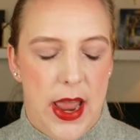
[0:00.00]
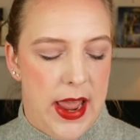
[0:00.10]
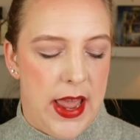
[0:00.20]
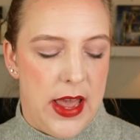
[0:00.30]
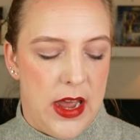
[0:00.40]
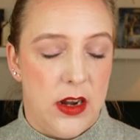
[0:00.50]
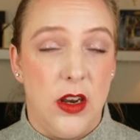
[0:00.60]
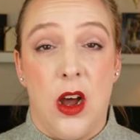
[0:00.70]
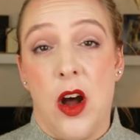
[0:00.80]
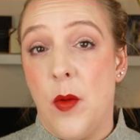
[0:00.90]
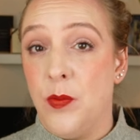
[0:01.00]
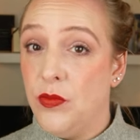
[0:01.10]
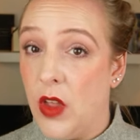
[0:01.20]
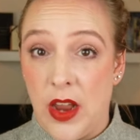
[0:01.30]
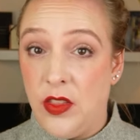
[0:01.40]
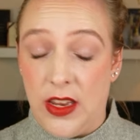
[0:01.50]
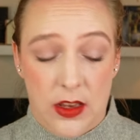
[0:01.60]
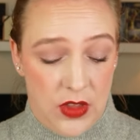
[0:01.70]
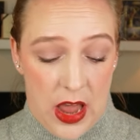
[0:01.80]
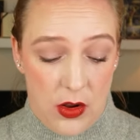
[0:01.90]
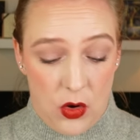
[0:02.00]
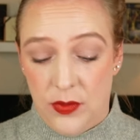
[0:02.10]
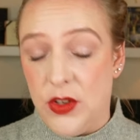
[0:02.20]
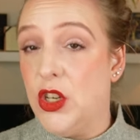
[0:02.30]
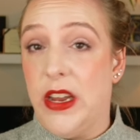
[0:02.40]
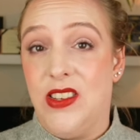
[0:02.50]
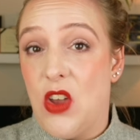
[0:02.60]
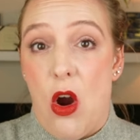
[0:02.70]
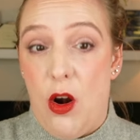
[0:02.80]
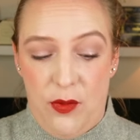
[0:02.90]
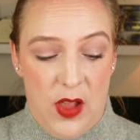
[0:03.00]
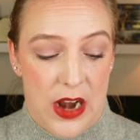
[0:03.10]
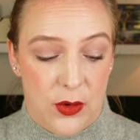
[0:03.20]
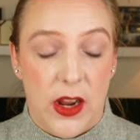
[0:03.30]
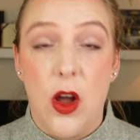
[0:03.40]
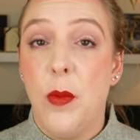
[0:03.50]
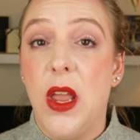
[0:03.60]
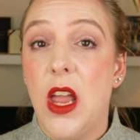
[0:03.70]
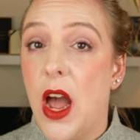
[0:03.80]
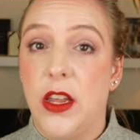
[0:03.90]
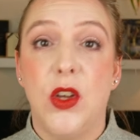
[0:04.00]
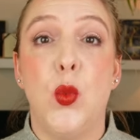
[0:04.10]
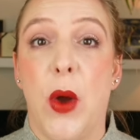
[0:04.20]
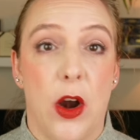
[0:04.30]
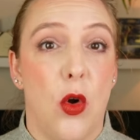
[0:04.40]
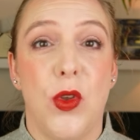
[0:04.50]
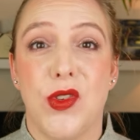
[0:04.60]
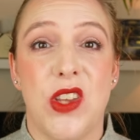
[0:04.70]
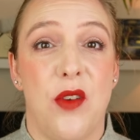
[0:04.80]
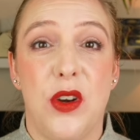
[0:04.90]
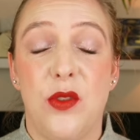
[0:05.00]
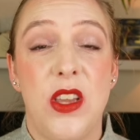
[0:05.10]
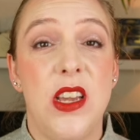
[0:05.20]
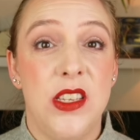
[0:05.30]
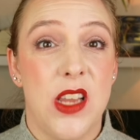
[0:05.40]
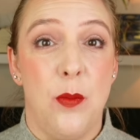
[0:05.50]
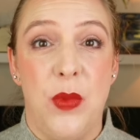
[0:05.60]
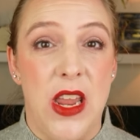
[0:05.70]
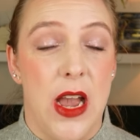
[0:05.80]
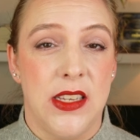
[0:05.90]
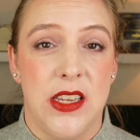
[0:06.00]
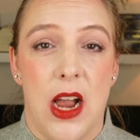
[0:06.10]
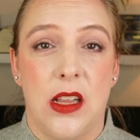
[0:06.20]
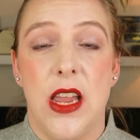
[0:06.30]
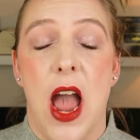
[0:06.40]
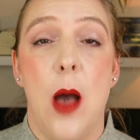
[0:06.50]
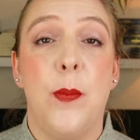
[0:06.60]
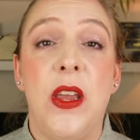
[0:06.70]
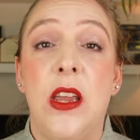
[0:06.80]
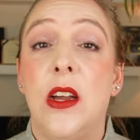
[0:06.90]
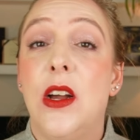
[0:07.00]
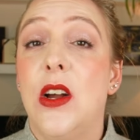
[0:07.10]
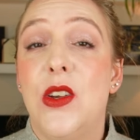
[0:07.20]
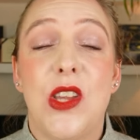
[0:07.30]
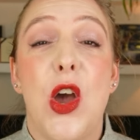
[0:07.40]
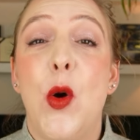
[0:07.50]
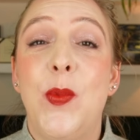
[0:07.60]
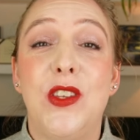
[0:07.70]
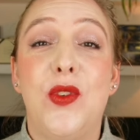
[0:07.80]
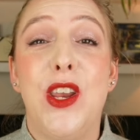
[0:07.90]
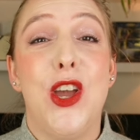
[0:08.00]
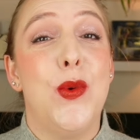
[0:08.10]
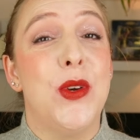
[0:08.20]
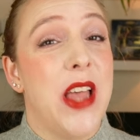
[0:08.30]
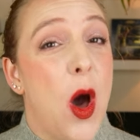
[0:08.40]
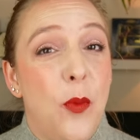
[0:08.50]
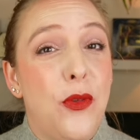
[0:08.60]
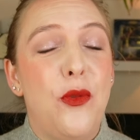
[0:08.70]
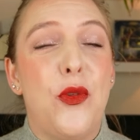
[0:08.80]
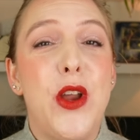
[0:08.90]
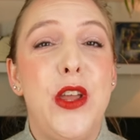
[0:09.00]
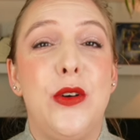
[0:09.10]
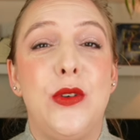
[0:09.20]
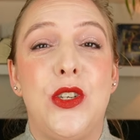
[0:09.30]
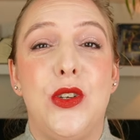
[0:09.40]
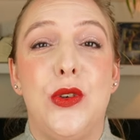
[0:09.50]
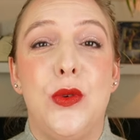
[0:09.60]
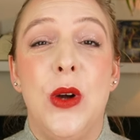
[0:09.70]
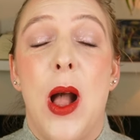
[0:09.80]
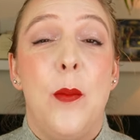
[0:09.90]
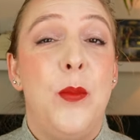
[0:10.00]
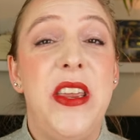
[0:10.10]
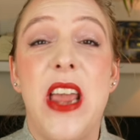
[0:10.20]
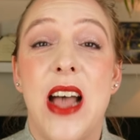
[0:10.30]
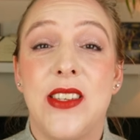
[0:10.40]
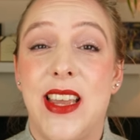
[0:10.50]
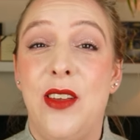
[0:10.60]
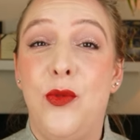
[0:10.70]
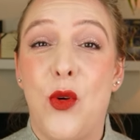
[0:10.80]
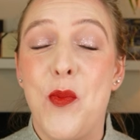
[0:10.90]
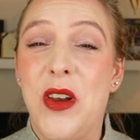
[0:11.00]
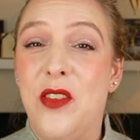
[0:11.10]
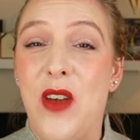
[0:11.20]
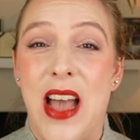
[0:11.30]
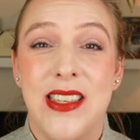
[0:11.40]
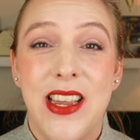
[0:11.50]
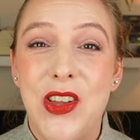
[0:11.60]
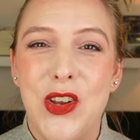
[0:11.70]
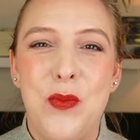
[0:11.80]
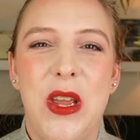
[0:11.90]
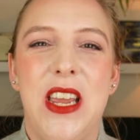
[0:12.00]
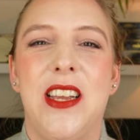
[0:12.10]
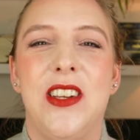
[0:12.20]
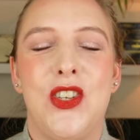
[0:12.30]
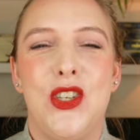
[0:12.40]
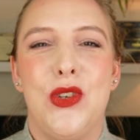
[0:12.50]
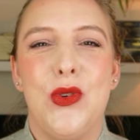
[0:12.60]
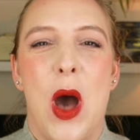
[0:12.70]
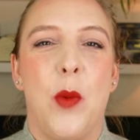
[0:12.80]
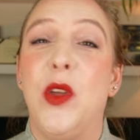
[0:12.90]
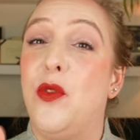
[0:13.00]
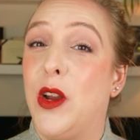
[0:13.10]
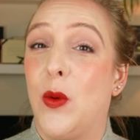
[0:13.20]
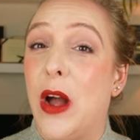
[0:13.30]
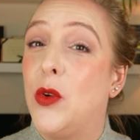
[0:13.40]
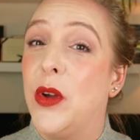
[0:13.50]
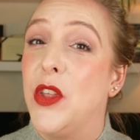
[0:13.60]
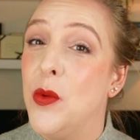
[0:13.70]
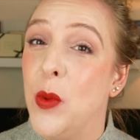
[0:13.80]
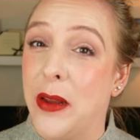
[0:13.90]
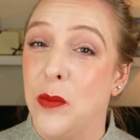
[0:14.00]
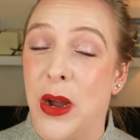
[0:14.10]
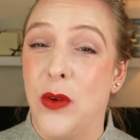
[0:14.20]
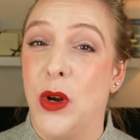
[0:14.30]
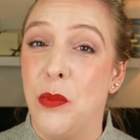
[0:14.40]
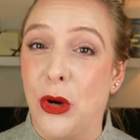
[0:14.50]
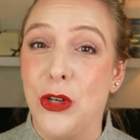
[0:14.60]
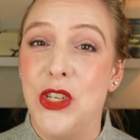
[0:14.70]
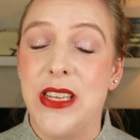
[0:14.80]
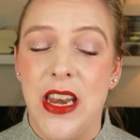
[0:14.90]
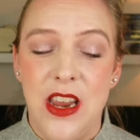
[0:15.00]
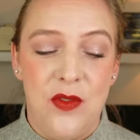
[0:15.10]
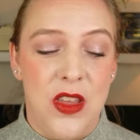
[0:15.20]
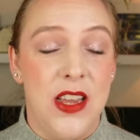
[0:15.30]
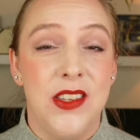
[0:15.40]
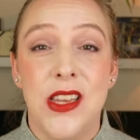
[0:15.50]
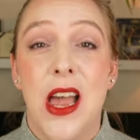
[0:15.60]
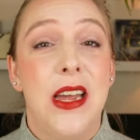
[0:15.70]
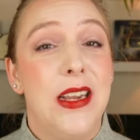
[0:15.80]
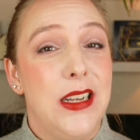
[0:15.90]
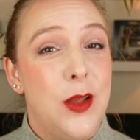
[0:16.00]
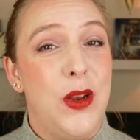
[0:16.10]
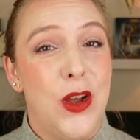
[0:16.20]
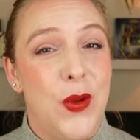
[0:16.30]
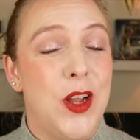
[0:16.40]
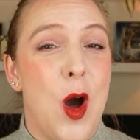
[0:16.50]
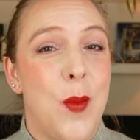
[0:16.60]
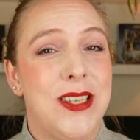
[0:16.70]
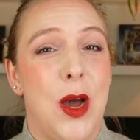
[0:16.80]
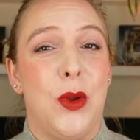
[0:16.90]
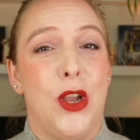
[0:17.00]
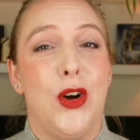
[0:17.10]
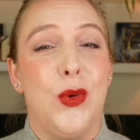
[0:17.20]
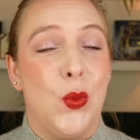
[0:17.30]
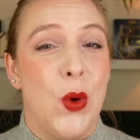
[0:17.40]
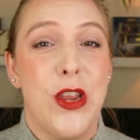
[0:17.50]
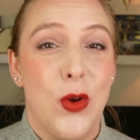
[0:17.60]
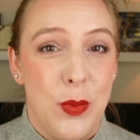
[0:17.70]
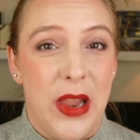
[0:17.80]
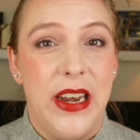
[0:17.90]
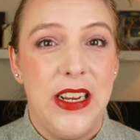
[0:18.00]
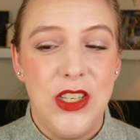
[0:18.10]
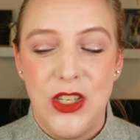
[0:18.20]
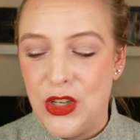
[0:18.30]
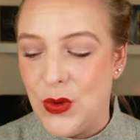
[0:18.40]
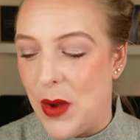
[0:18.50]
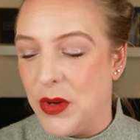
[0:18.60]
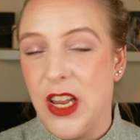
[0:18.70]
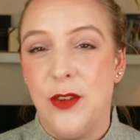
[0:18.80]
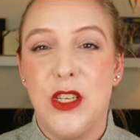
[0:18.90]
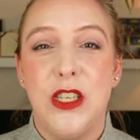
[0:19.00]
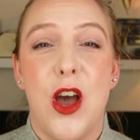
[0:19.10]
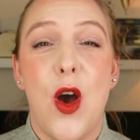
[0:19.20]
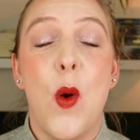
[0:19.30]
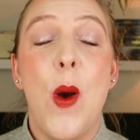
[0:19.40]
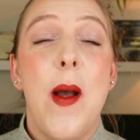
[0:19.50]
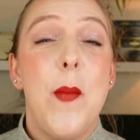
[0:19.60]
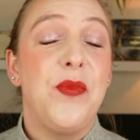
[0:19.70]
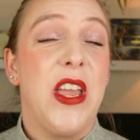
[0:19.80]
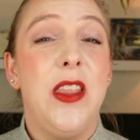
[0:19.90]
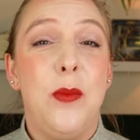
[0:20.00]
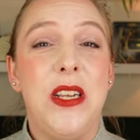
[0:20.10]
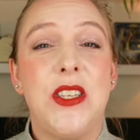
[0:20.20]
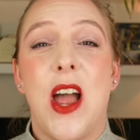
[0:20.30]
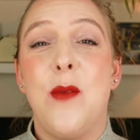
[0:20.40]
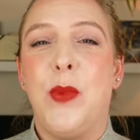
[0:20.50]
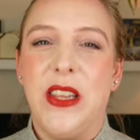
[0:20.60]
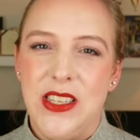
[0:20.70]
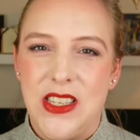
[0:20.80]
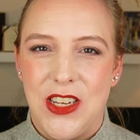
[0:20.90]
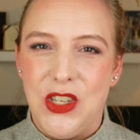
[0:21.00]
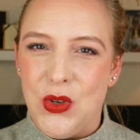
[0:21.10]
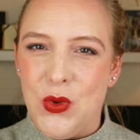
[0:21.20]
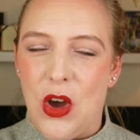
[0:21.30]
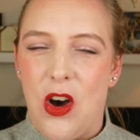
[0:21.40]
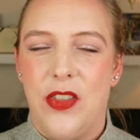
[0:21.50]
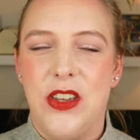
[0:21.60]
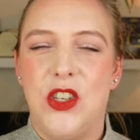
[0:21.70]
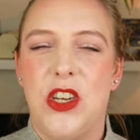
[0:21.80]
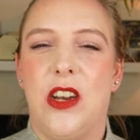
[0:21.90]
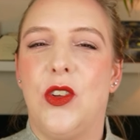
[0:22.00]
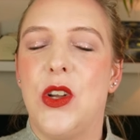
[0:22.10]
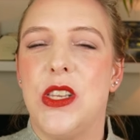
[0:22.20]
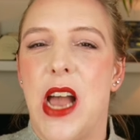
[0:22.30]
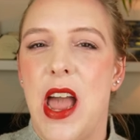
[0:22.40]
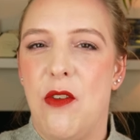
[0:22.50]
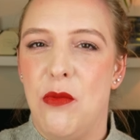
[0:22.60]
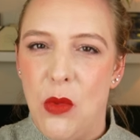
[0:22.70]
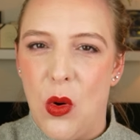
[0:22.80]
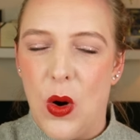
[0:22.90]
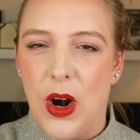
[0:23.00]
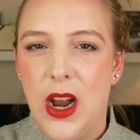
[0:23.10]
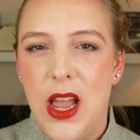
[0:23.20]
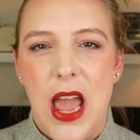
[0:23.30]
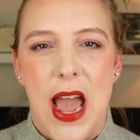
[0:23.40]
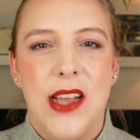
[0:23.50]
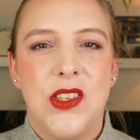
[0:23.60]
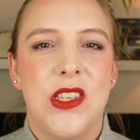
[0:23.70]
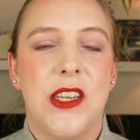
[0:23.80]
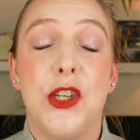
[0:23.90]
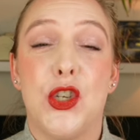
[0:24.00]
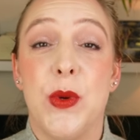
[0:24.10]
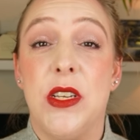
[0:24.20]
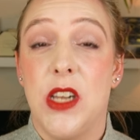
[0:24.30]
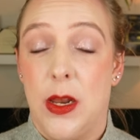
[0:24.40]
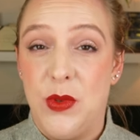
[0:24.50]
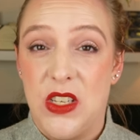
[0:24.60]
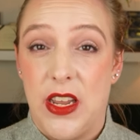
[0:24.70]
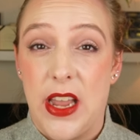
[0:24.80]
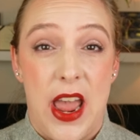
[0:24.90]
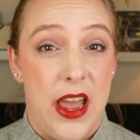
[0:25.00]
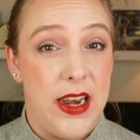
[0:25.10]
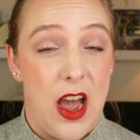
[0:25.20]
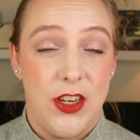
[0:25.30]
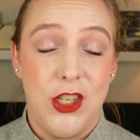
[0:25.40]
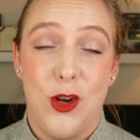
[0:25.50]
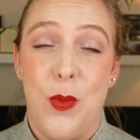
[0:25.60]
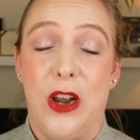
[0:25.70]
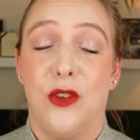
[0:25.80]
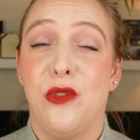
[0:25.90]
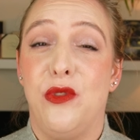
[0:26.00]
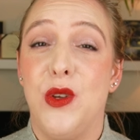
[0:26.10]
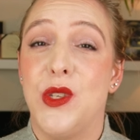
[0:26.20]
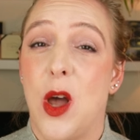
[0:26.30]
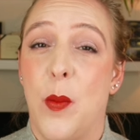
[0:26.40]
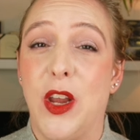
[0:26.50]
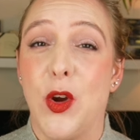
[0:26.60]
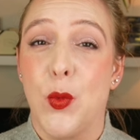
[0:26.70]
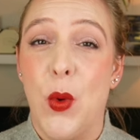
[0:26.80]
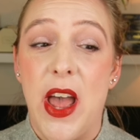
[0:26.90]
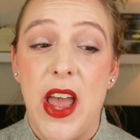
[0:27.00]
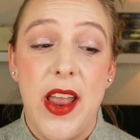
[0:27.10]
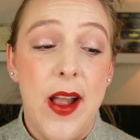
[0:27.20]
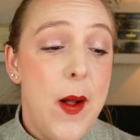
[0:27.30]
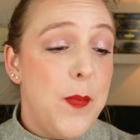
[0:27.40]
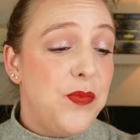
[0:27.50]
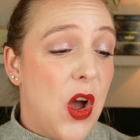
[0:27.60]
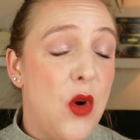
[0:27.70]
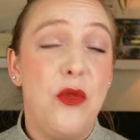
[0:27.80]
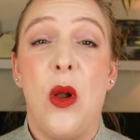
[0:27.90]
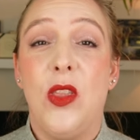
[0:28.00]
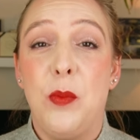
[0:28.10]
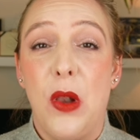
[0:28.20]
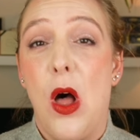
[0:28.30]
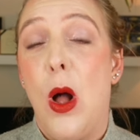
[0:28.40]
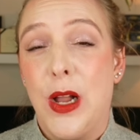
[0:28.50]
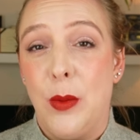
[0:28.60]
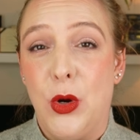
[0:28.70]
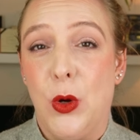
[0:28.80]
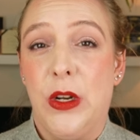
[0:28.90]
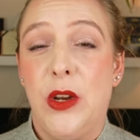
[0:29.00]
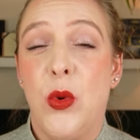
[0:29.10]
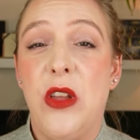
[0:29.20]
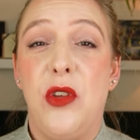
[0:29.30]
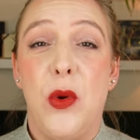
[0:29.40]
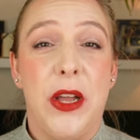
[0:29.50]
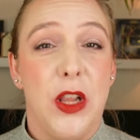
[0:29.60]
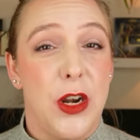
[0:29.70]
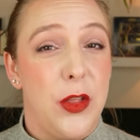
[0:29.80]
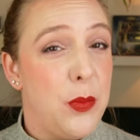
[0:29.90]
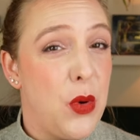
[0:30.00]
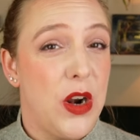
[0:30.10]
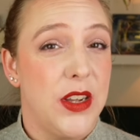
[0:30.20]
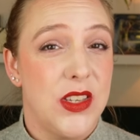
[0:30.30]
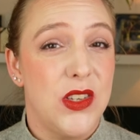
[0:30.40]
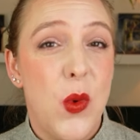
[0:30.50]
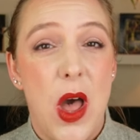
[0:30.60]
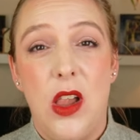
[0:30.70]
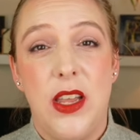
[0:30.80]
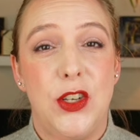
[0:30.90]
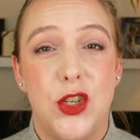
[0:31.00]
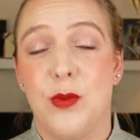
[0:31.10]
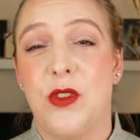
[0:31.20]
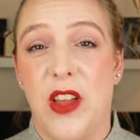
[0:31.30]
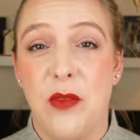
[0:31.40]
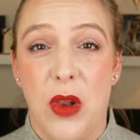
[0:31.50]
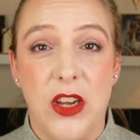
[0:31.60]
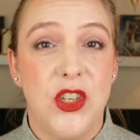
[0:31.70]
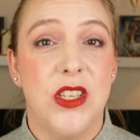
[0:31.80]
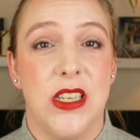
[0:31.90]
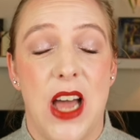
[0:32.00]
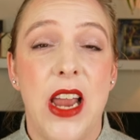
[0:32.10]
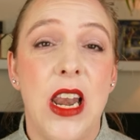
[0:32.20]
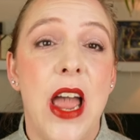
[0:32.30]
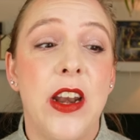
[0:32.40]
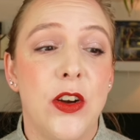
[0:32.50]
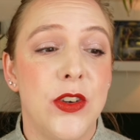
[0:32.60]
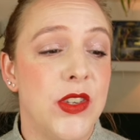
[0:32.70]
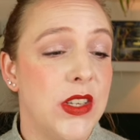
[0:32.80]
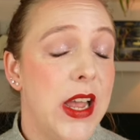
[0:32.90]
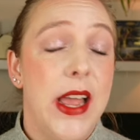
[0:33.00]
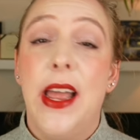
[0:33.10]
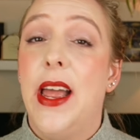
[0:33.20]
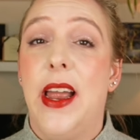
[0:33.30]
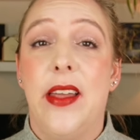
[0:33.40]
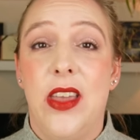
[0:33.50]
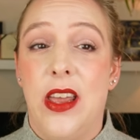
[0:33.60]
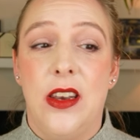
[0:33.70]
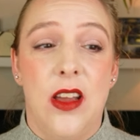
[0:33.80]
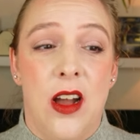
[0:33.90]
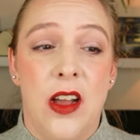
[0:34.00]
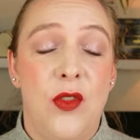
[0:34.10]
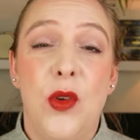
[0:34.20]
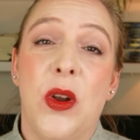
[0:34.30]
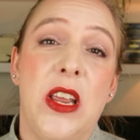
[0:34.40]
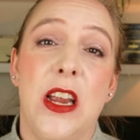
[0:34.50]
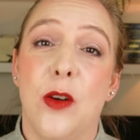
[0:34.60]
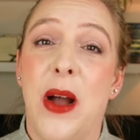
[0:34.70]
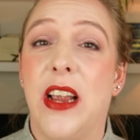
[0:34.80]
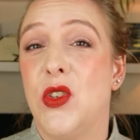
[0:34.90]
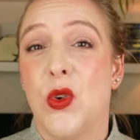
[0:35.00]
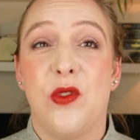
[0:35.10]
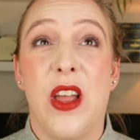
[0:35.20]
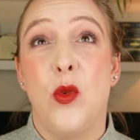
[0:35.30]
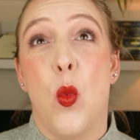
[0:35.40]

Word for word: and um, I think that all of the shades are flattering on me. I could wear all seven of these and be exactly happy, so I hope this video was helpful for you to be as informative as I could be to help you figure out whether you might, might want to purchase any of these. Let me know in a comment down below what you're planning to do. I would love to know. In the meantime, please stay tuned on this channel because I have more Essence and Catrice lipstick and eyeshadow palette reviews coming your way. Over on the blog, I'm currently reviewing a lot of the products as well in terms of like blushes and highlighters. And then uh, if you want to hear my sort of like